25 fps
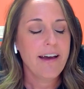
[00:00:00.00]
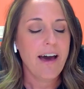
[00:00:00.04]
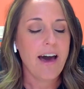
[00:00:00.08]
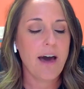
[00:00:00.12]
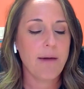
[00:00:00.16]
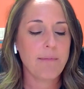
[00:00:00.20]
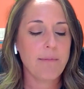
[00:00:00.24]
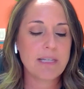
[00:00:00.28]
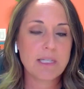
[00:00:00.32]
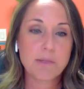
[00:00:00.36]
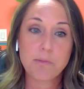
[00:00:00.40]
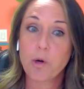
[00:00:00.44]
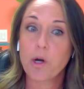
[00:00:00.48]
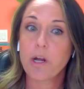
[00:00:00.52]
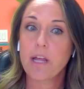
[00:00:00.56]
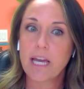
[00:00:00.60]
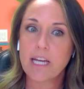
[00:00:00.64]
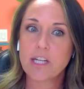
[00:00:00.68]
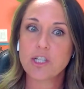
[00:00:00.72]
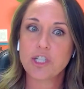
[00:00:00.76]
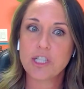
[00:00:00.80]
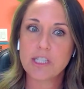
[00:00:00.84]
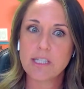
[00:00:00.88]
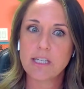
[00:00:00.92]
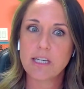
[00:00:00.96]
It's more
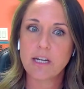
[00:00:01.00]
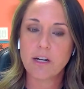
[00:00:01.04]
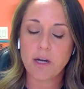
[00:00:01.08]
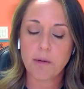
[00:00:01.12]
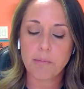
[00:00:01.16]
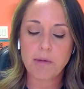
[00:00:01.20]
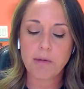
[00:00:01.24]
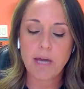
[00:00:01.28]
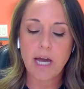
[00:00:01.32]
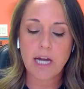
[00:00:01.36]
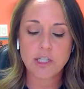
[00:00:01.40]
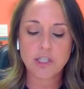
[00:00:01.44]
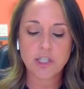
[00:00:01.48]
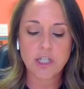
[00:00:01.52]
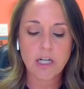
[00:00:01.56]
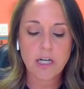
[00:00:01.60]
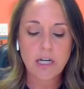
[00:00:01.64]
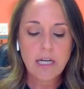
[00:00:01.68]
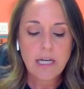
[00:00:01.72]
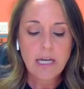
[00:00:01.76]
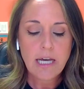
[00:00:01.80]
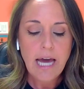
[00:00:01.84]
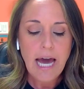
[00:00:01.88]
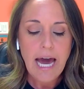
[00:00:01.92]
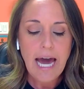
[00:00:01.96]
like she's a gear up catcher.
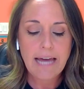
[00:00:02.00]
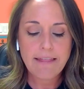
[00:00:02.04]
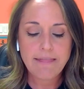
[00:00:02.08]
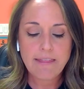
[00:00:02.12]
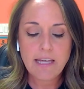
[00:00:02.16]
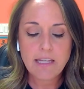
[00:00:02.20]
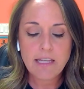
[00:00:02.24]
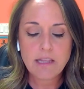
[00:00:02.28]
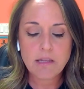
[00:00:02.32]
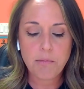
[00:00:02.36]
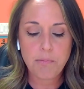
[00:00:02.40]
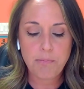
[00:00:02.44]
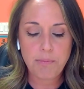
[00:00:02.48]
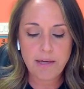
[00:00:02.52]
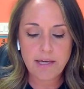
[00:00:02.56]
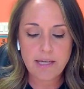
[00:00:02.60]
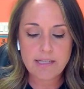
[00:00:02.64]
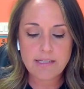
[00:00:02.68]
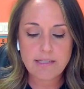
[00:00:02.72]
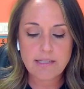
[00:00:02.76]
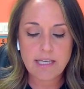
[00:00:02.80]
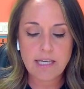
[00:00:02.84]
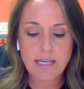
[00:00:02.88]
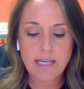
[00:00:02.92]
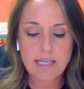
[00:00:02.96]
I think the
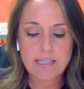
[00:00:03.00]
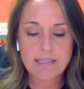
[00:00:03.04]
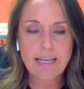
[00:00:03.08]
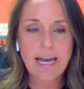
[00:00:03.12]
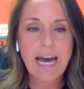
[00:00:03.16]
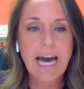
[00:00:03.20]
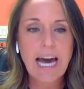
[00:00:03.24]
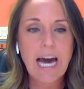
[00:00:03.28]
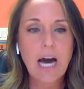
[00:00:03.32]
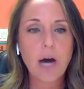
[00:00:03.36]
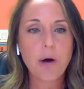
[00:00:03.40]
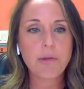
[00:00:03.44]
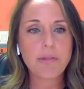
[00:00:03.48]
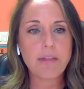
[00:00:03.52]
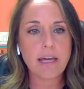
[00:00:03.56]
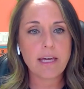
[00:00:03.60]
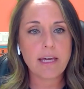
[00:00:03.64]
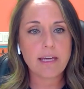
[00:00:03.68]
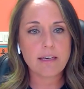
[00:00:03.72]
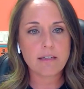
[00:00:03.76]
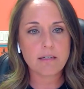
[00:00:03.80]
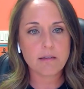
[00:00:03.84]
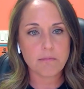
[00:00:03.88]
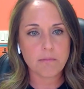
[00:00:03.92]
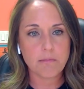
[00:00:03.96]
biggest thing is how they
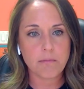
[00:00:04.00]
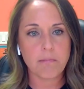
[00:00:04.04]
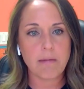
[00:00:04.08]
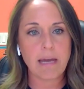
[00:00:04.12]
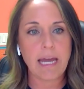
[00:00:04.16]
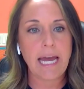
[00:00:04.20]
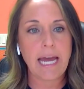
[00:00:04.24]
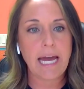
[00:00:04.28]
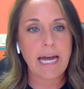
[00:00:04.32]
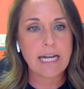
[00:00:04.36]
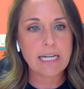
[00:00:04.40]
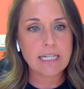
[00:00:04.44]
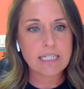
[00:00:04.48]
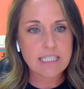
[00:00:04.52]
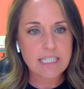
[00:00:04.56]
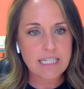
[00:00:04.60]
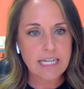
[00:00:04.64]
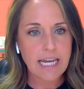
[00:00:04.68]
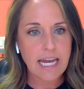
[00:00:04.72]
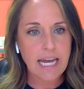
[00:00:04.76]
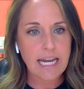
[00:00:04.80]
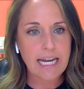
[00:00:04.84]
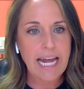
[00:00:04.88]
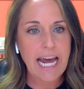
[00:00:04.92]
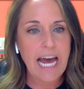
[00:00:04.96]
command
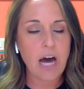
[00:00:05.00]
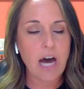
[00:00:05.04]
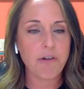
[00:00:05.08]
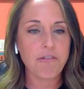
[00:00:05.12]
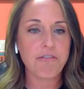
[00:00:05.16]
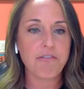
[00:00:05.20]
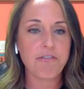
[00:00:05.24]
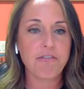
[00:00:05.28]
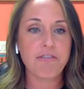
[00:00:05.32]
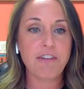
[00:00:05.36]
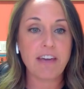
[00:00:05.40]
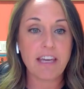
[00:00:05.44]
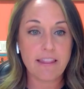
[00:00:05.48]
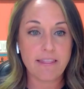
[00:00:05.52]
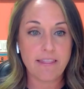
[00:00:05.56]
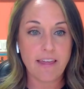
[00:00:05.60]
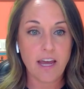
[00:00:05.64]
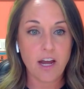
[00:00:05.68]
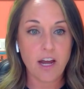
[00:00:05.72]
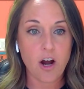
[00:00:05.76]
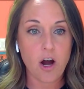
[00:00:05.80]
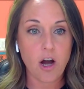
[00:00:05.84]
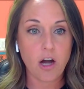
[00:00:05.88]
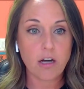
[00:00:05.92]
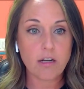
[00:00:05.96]
and how fit they
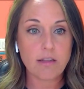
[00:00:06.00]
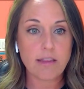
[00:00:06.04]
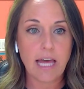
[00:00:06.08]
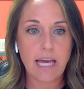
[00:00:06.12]
are.